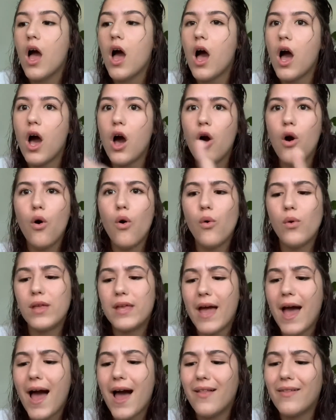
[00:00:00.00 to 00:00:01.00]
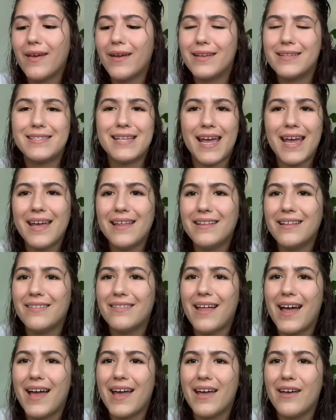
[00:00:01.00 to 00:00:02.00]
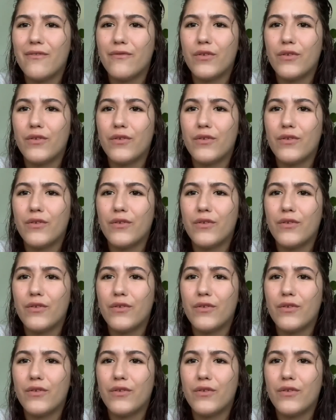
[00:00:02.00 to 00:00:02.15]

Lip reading: oh yeah, like day in the life,